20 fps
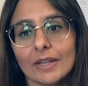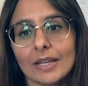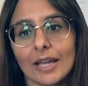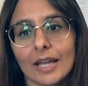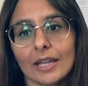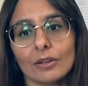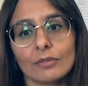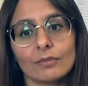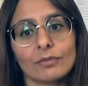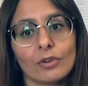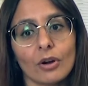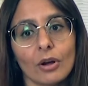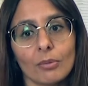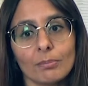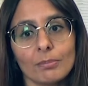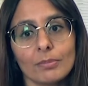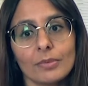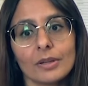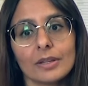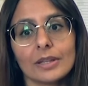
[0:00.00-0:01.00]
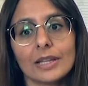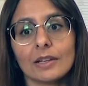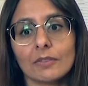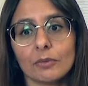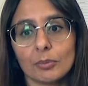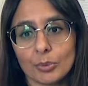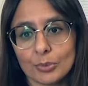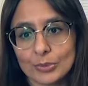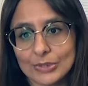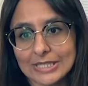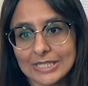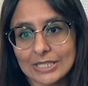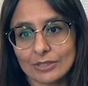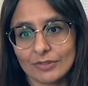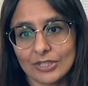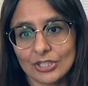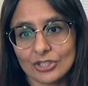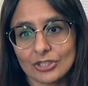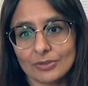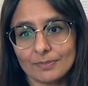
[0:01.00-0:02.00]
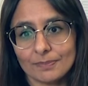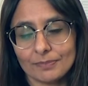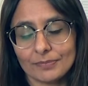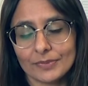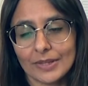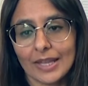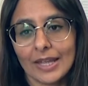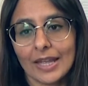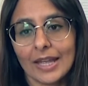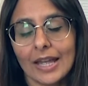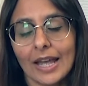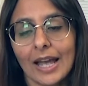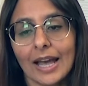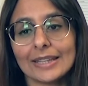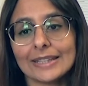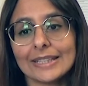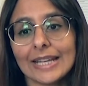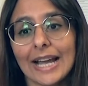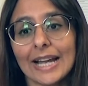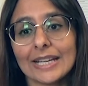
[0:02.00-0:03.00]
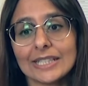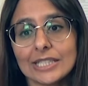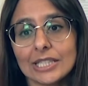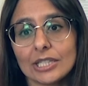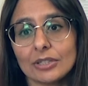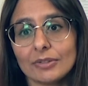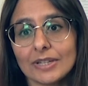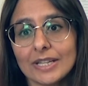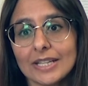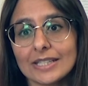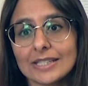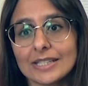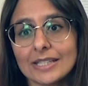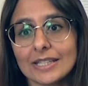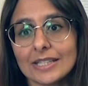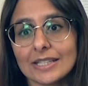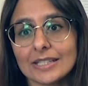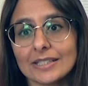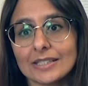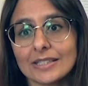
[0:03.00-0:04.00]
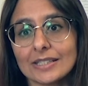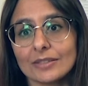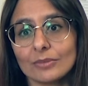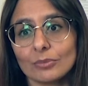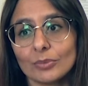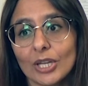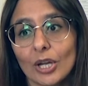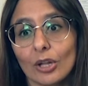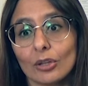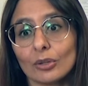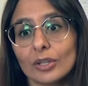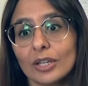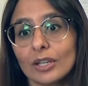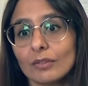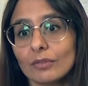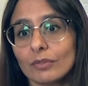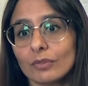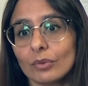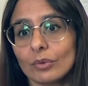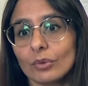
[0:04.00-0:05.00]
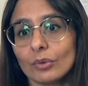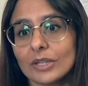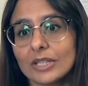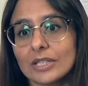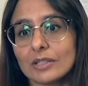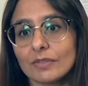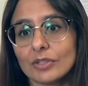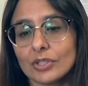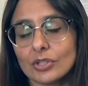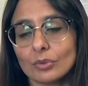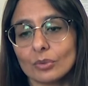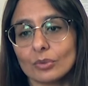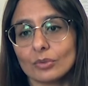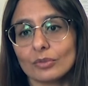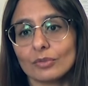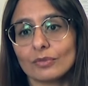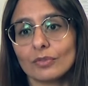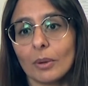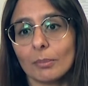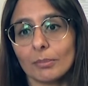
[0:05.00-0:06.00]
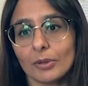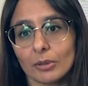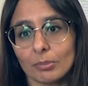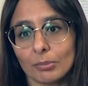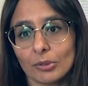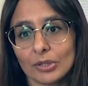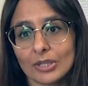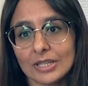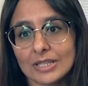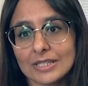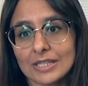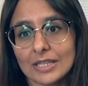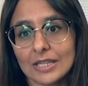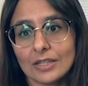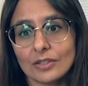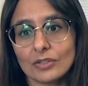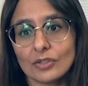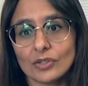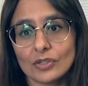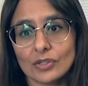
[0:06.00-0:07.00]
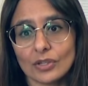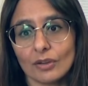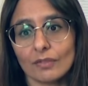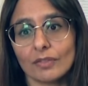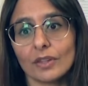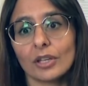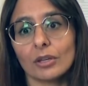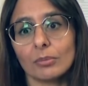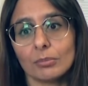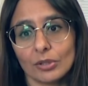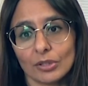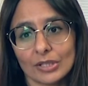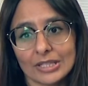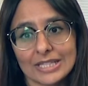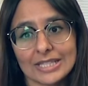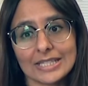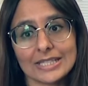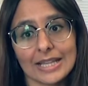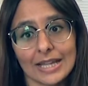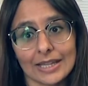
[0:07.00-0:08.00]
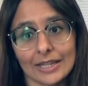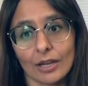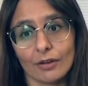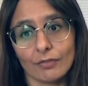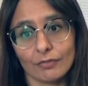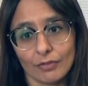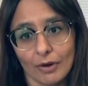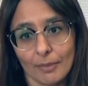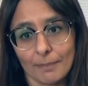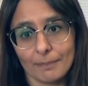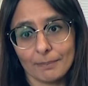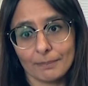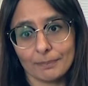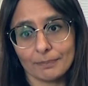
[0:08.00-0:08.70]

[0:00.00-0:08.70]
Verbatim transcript: in and are from the Liverpool City region. And the idea is it we are looking for individuals from the community to serve the communities that they are from.